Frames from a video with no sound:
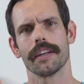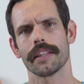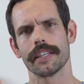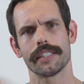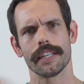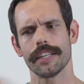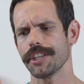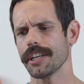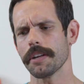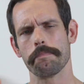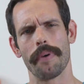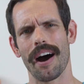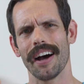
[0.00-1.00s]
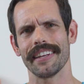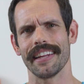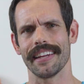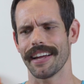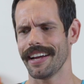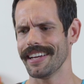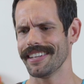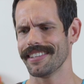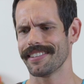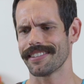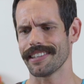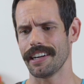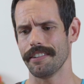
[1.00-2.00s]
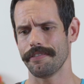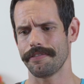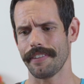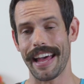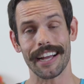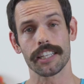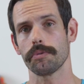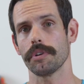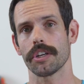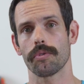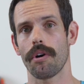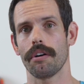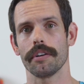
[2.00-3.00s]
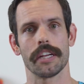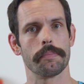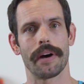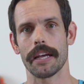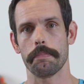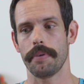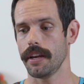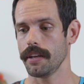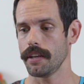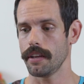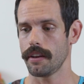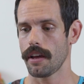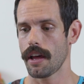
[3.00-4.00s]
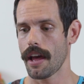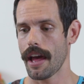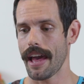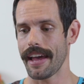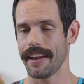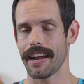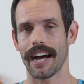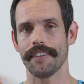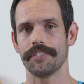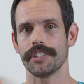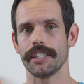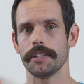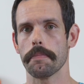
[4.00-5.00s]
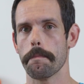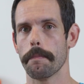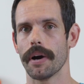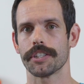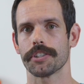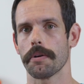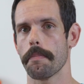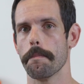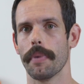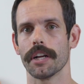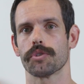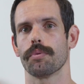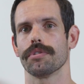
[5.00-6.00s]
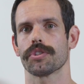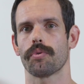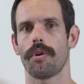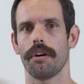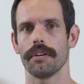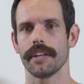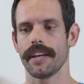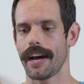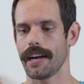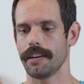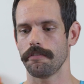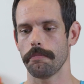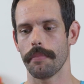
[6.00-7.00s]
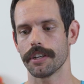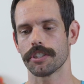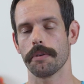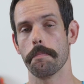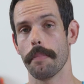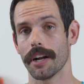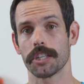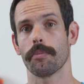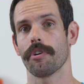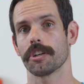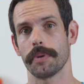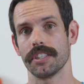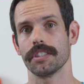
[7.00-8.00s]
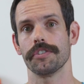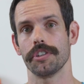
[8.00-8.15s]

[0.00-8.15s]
The stitching and bonding is of excellent quality in my opinion, and I've seen much worse quality out of much more expensive